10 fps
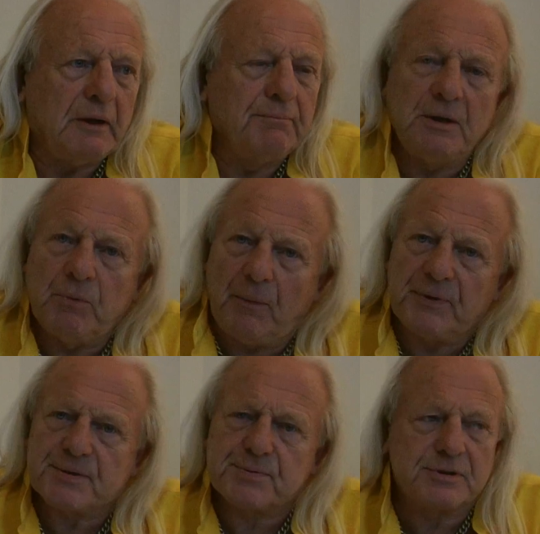Meanwhile,
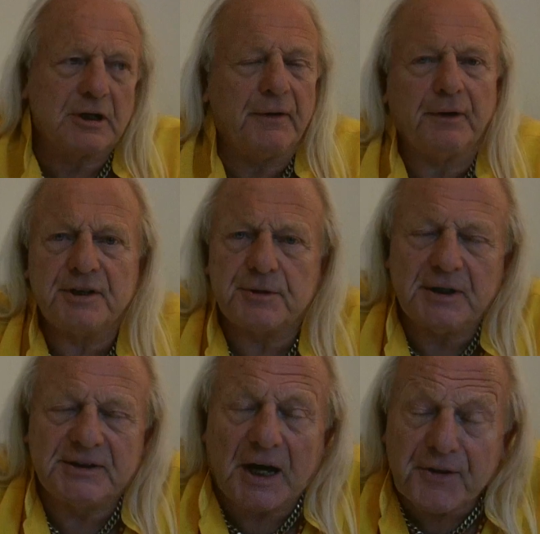when this was going on,
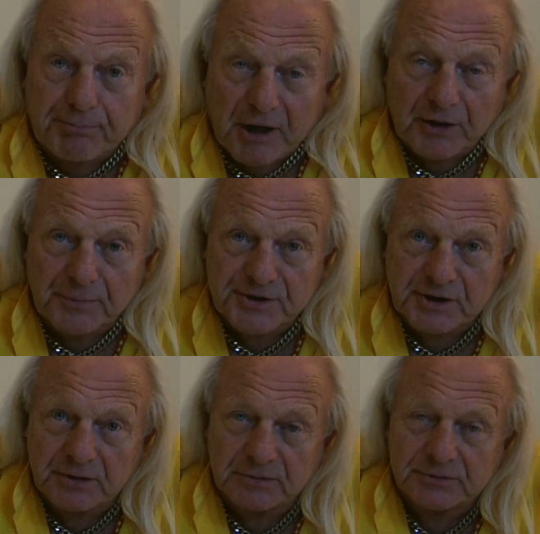his other brother was
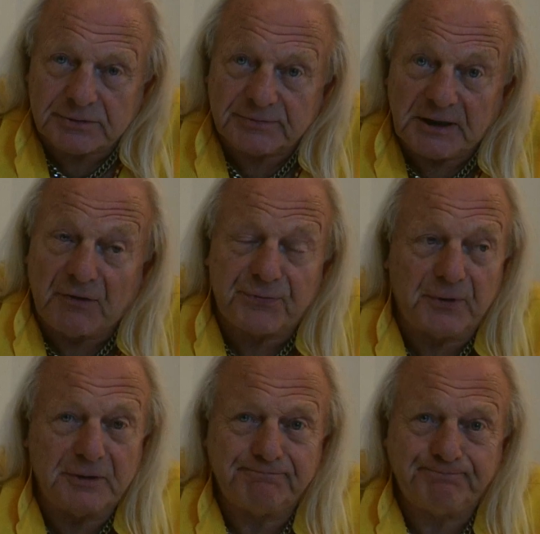killed,
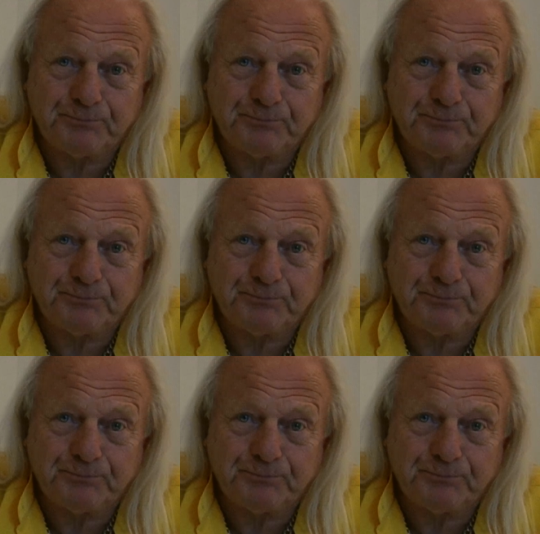Leofwin.